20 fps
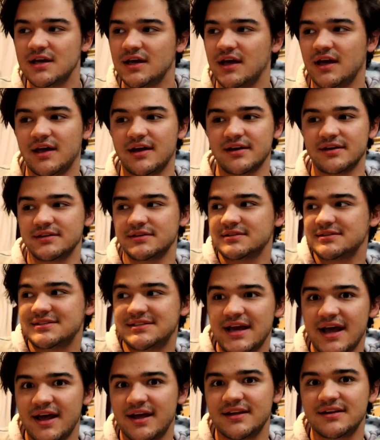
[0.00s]

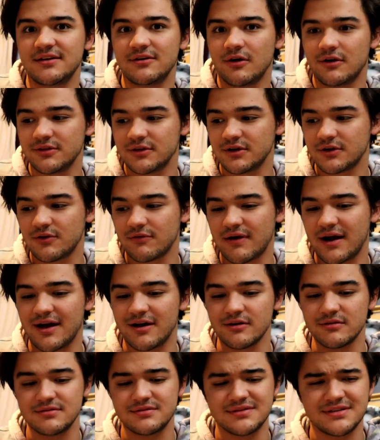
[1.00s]
dead on the
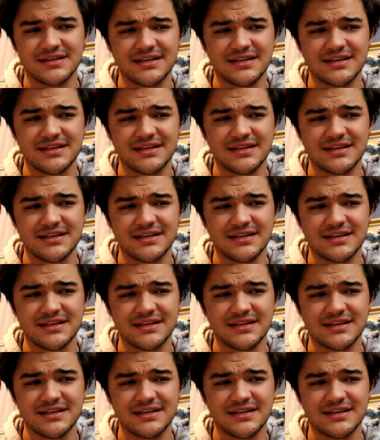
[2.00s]
ground.